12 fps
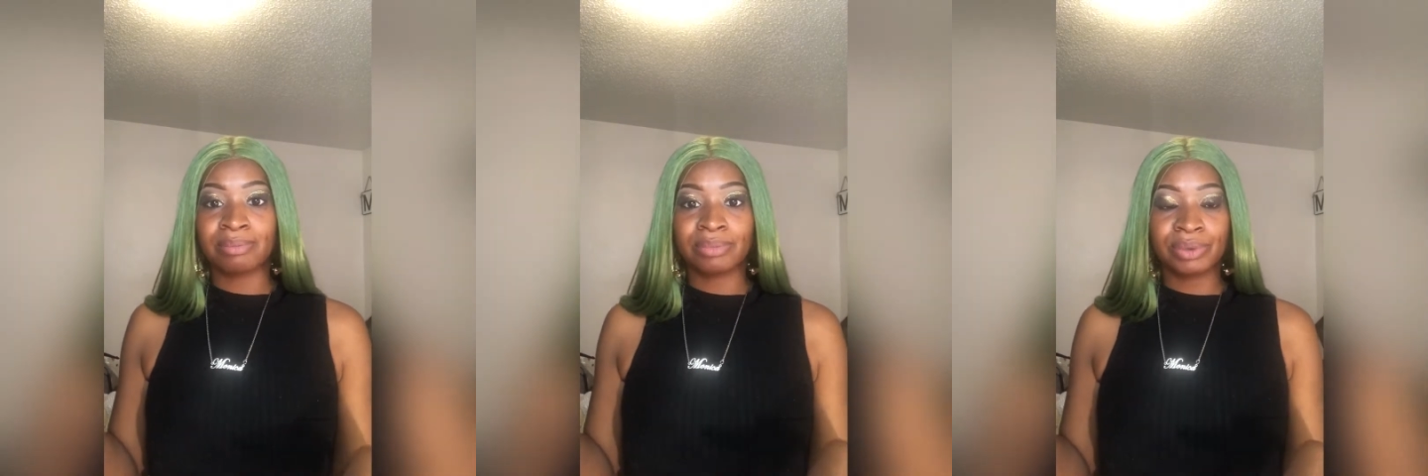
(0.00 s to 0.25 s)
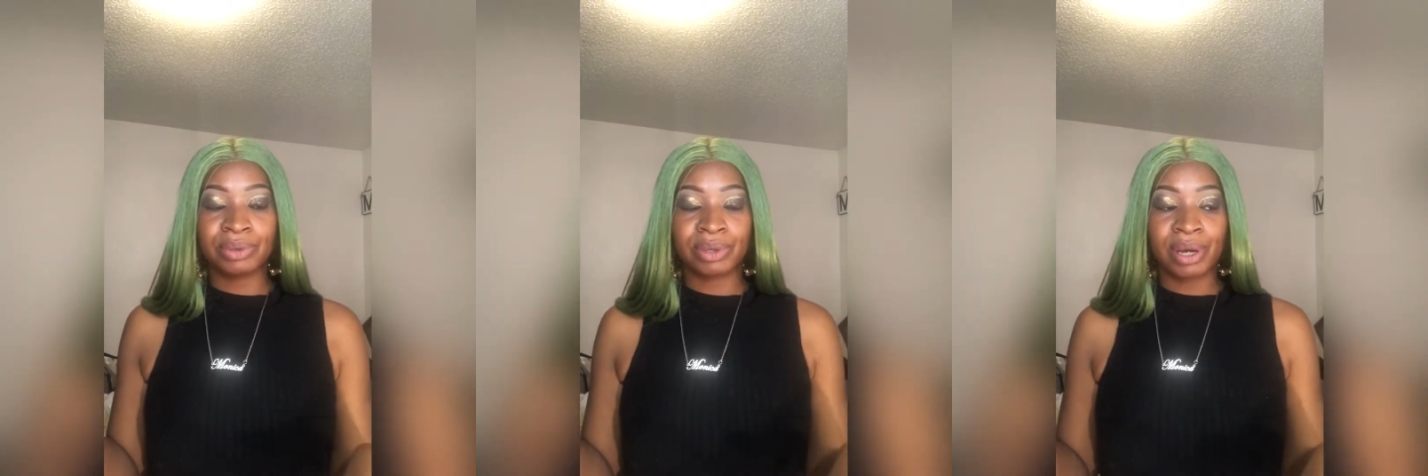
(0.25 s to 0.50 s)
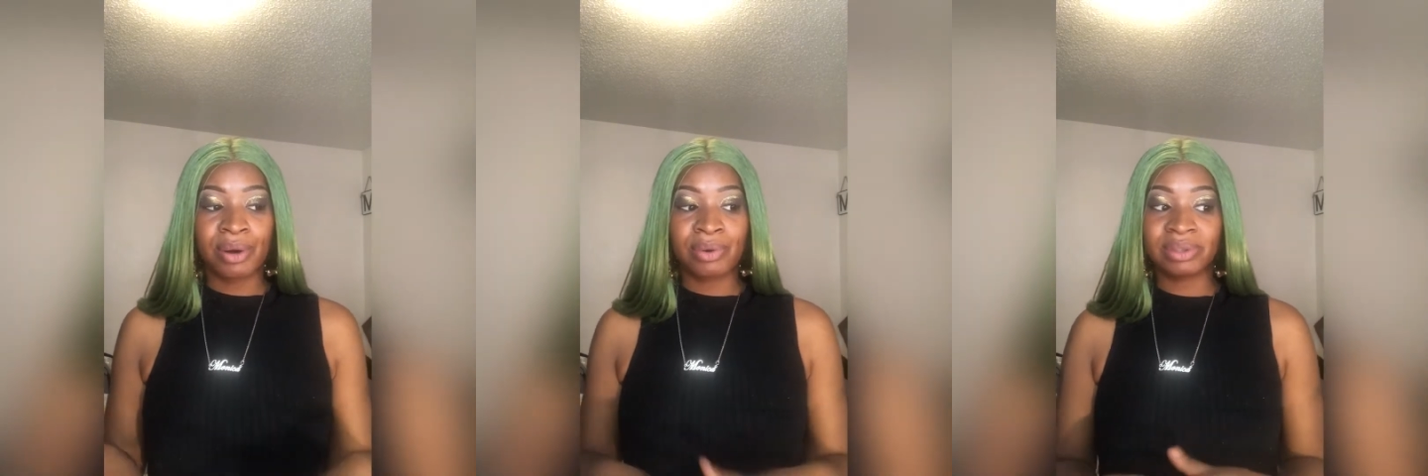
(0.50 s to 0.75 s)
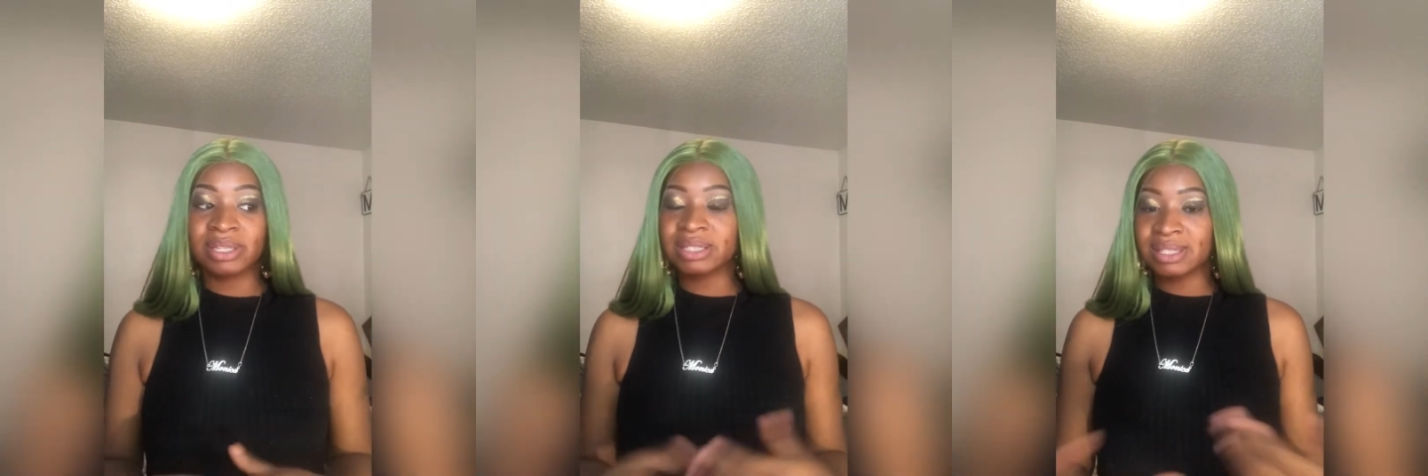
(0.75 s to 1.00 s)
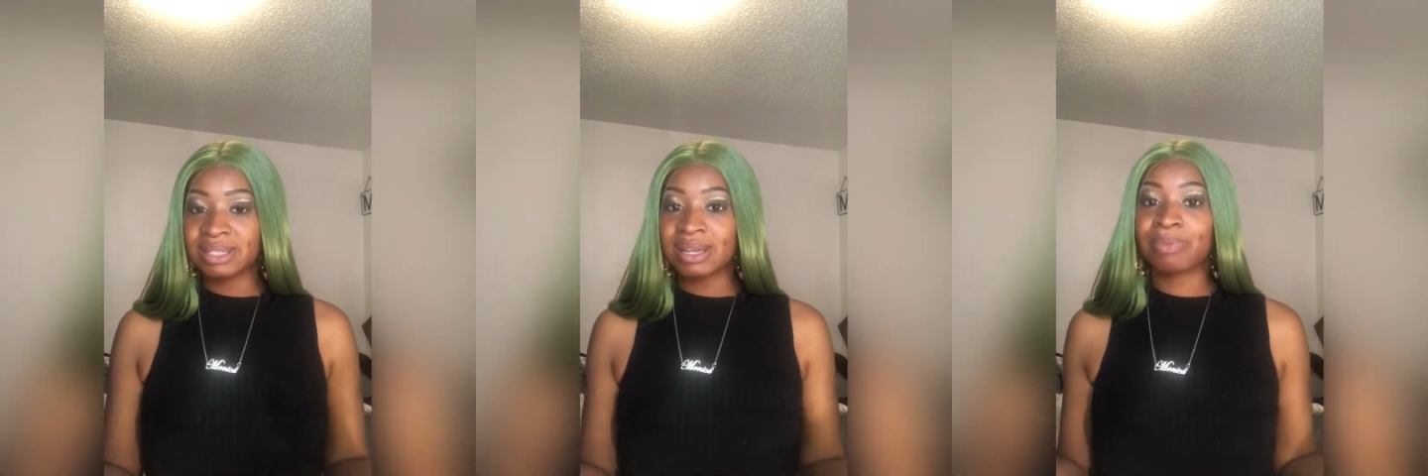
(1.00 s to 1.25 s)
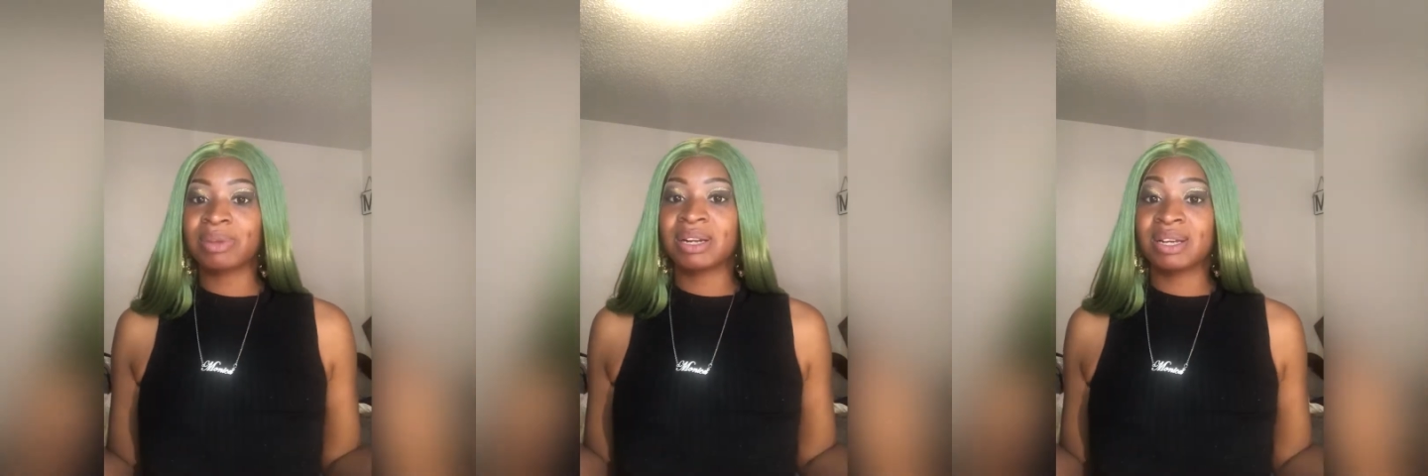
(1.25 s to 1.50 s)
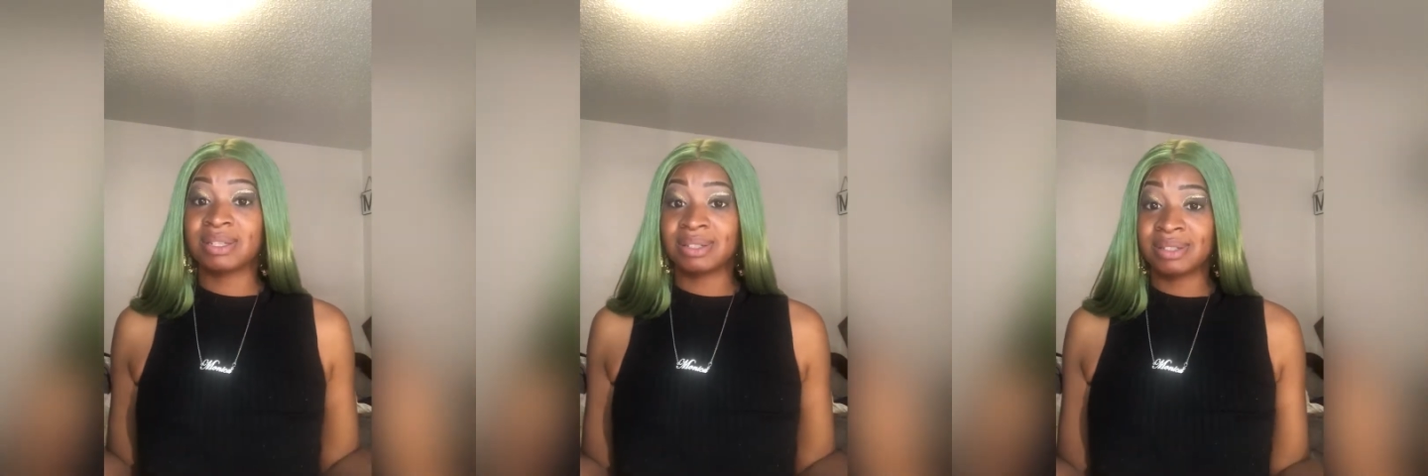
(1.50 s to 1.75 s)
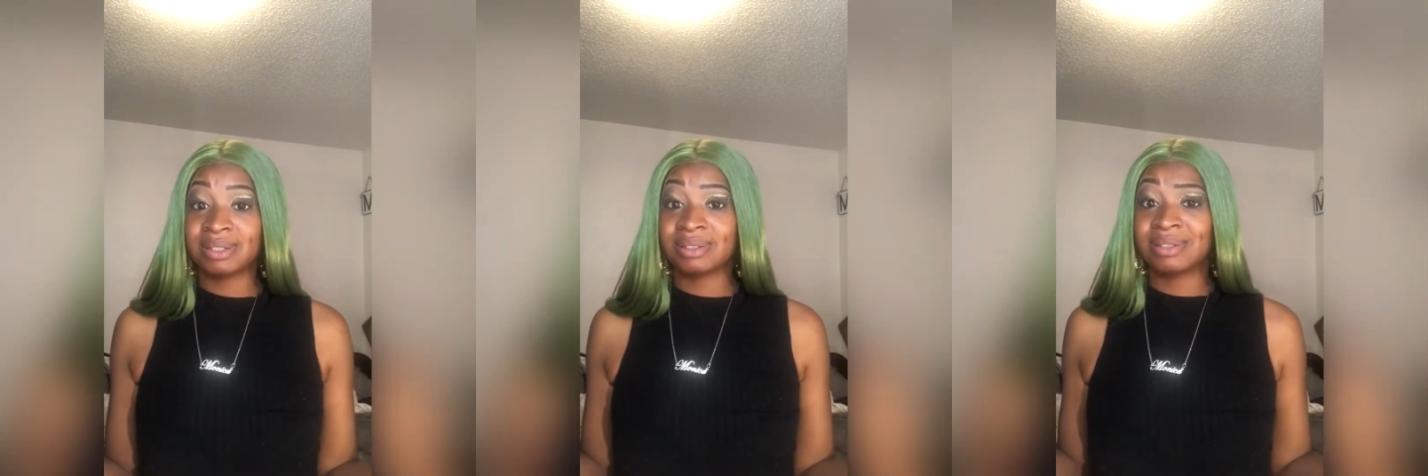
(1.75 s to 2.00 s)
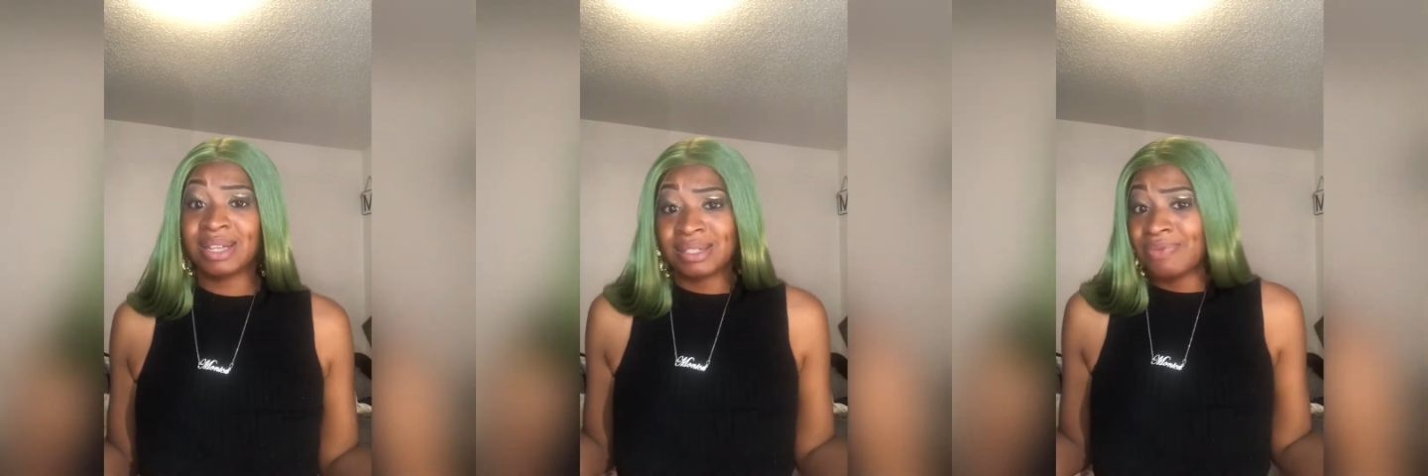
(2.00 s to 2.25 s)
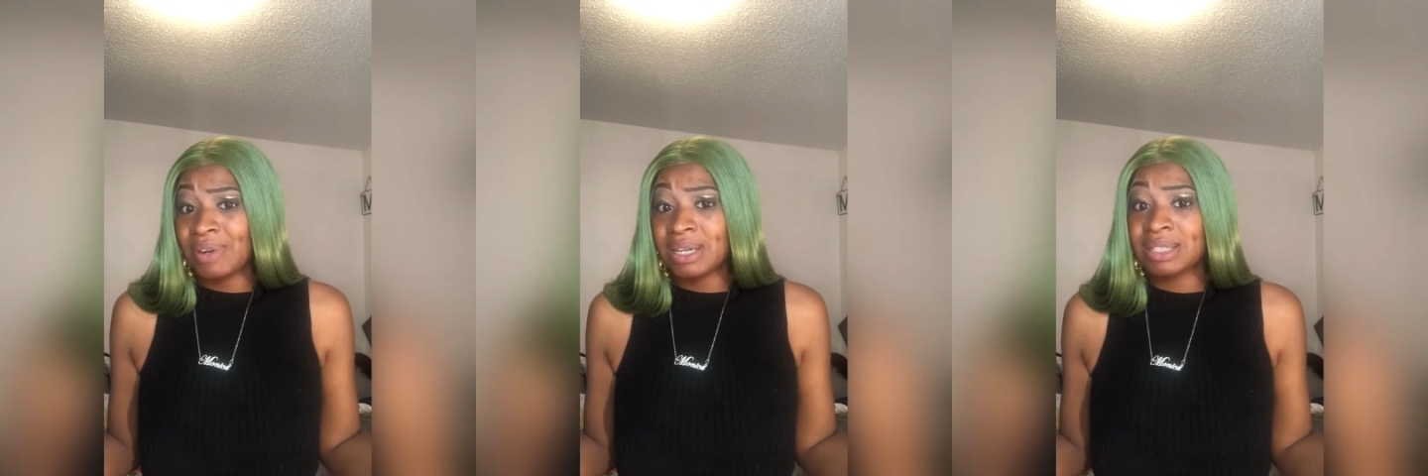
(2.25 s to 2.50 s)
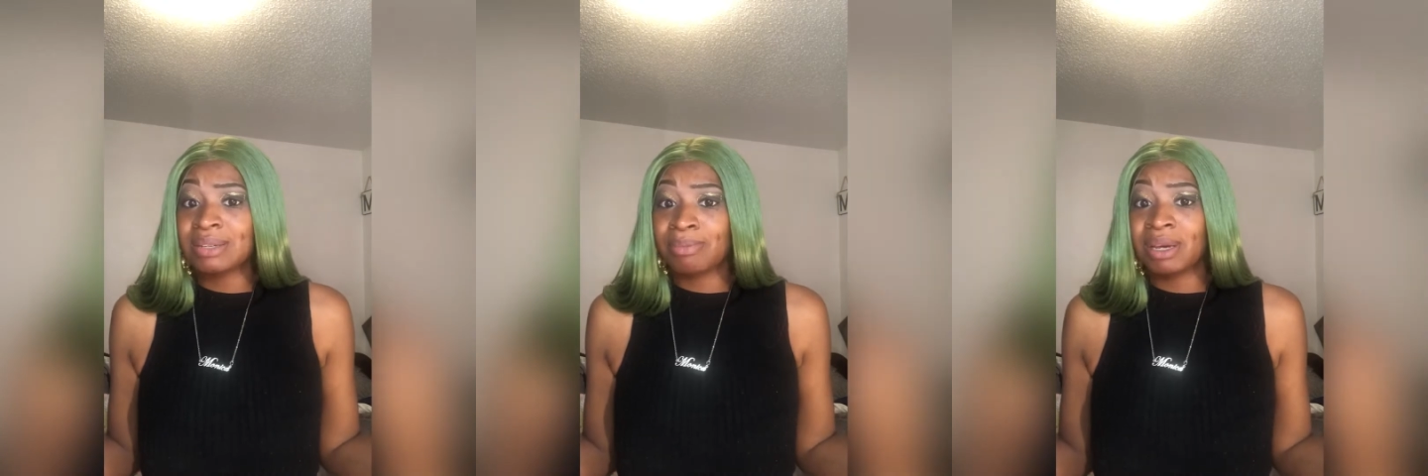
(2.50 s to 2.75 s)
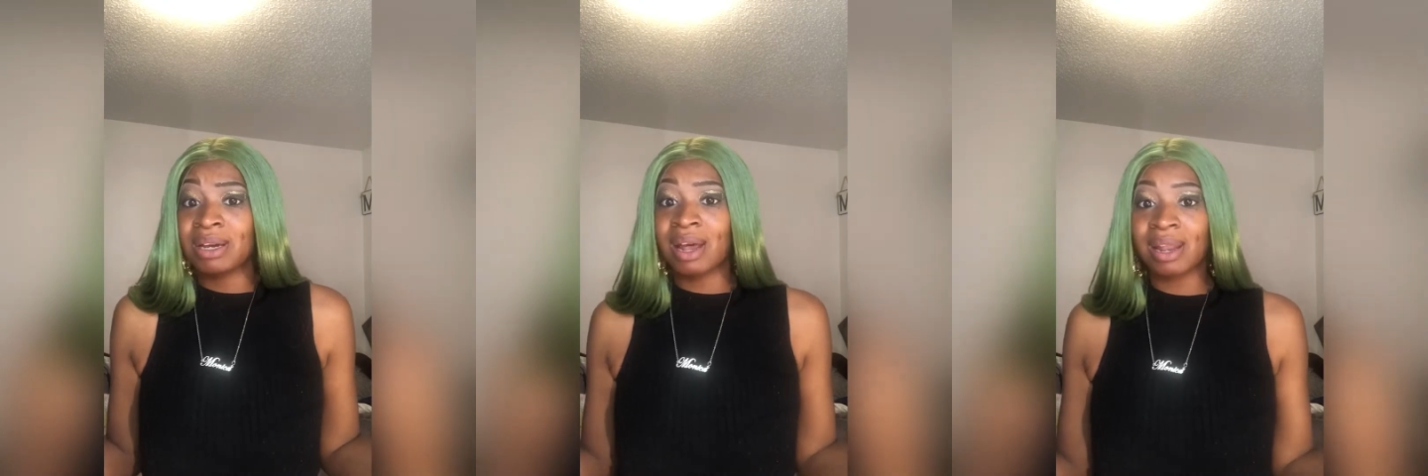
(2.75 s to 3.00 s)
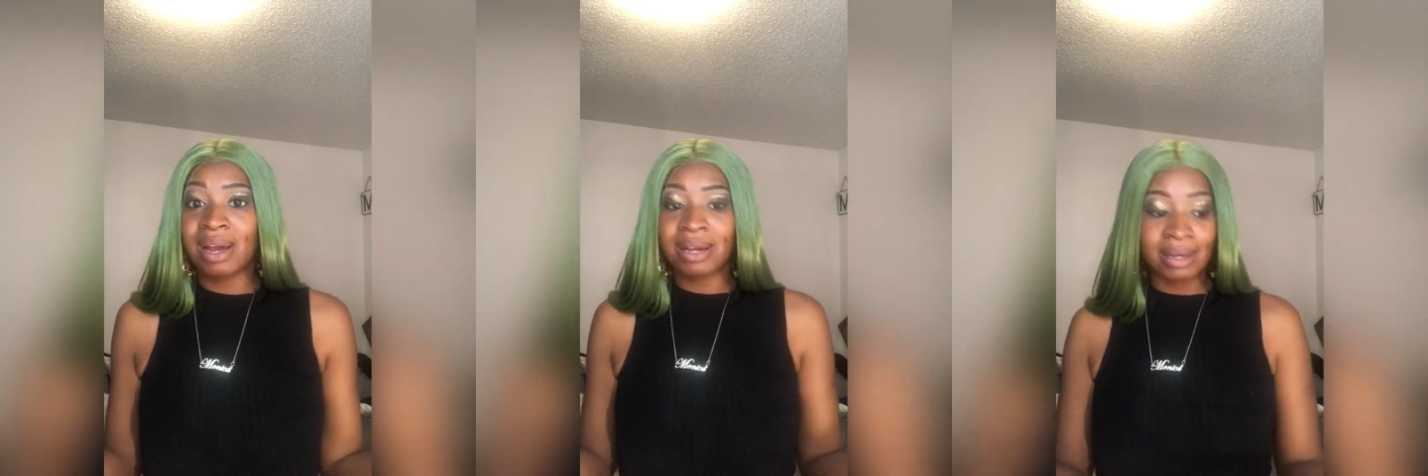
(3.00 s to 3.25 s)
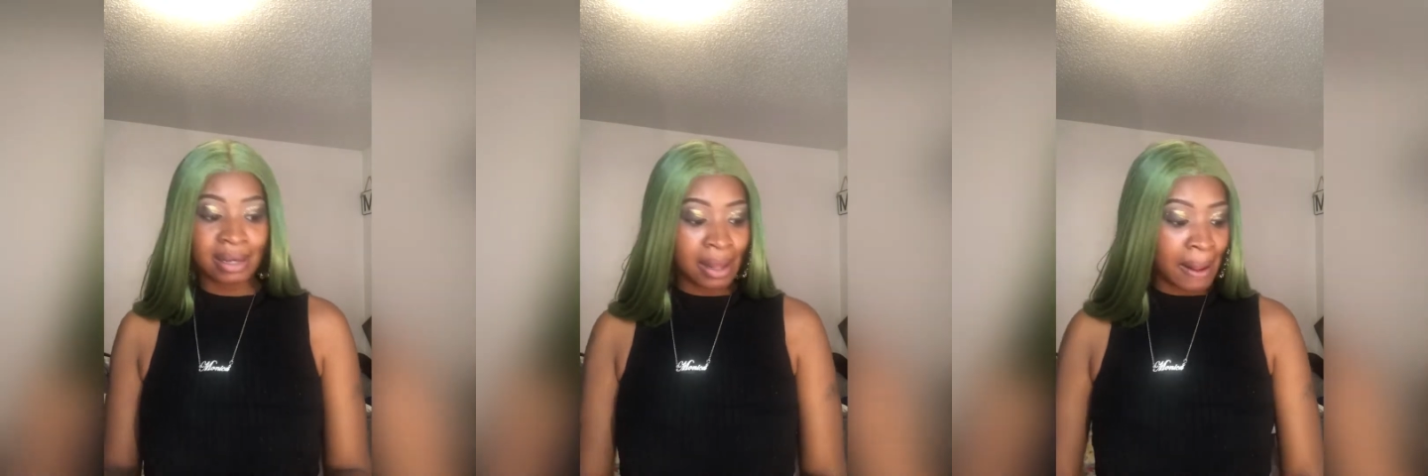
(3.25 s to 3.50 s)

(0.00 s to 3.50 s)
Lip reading: You know, this is something that's fun to me. I like it.